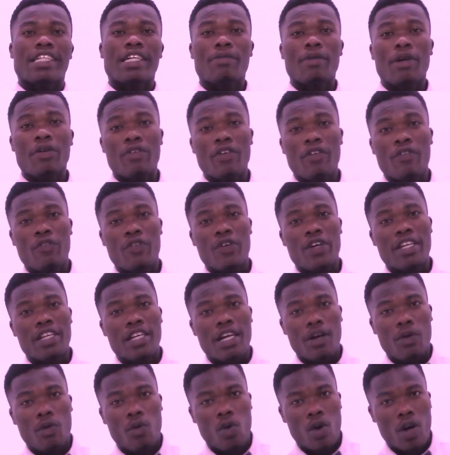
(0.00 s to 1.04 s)
Yamaha for you
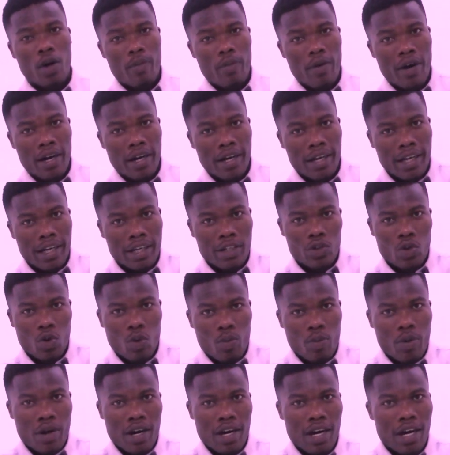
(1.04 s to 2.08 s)
now, Kwaba,
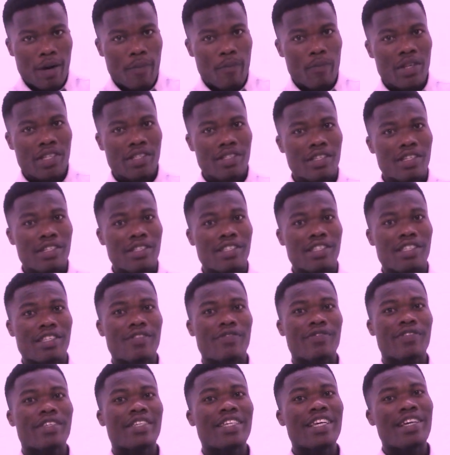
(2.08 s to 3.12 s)
Edoba, Amisty
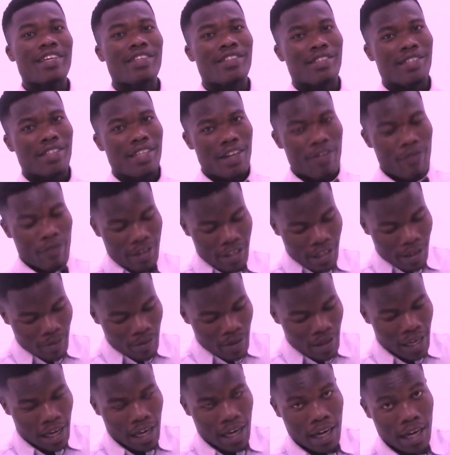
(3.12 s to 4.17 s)
TV. Yes, every day
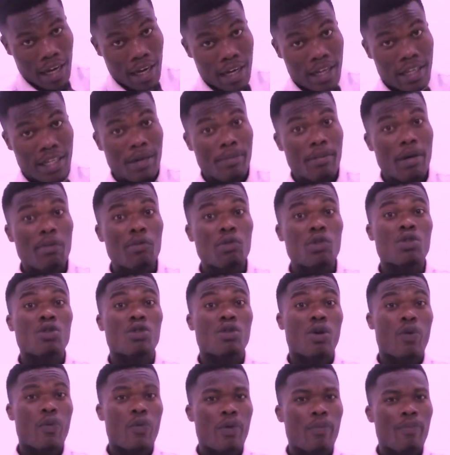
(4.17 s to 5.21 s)
be a Yamamo
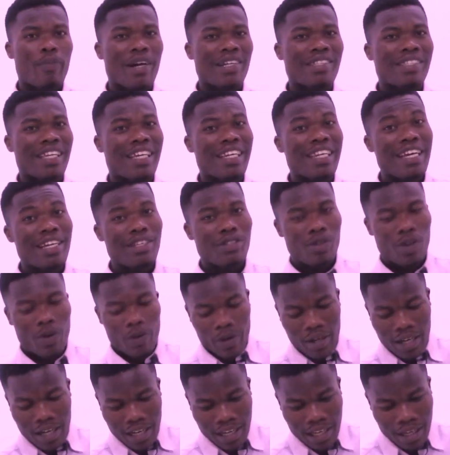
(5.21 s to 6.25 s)
story, but and that
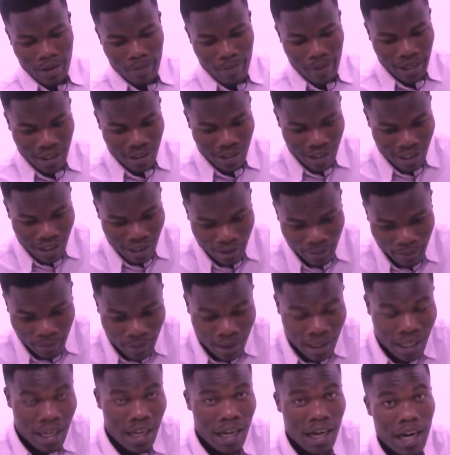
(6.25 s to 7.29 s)
story na your band then.
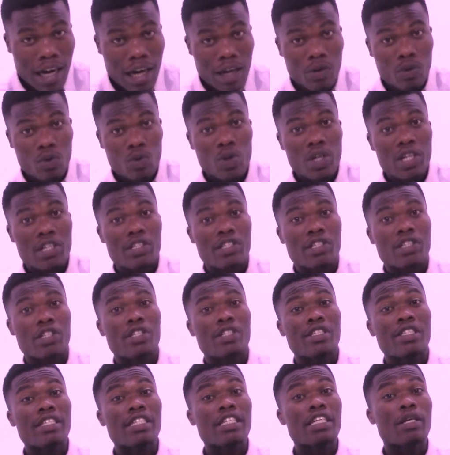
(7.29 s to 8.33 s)
And where
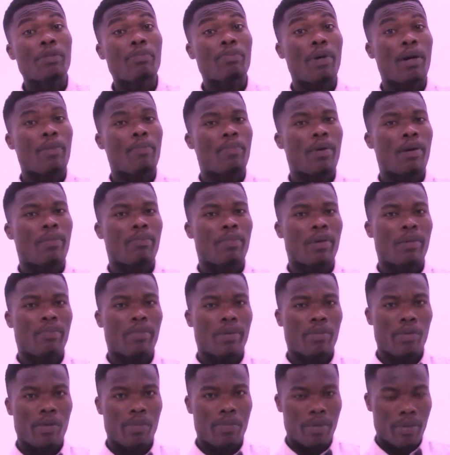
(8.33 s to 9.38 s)
she,
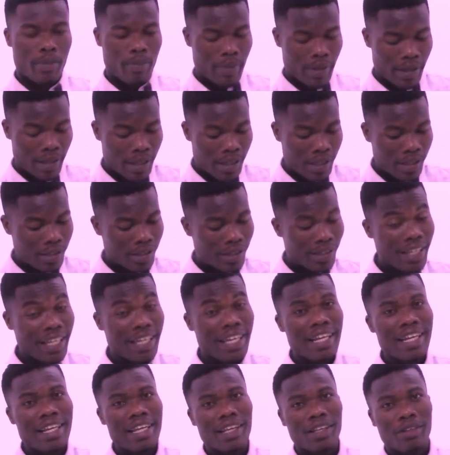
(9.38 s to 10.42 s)
papa, yes,
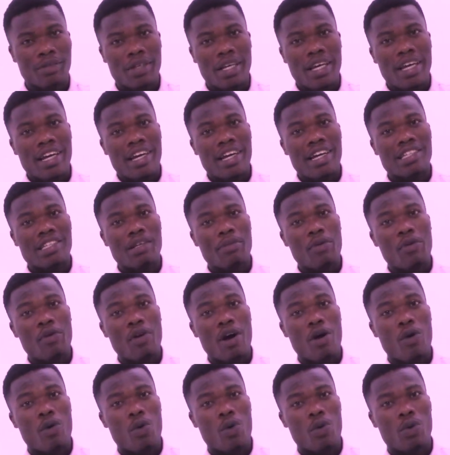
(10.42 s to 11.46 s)
and then it's a
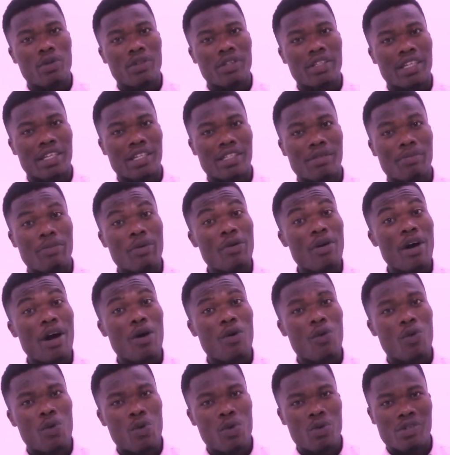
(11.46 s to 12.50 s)
miraho, yes,
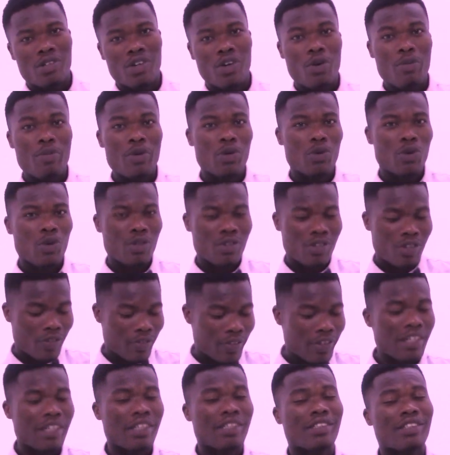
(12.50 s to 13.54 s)
miraho, all because
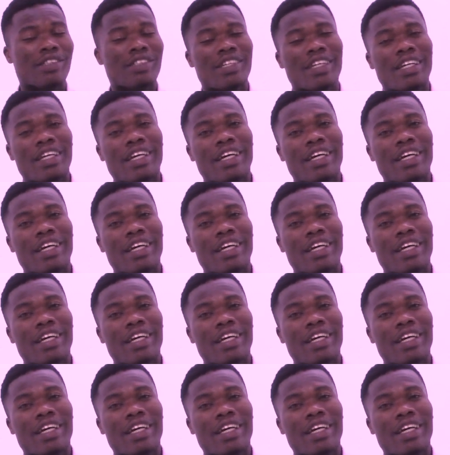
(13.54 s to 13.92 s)
of yes,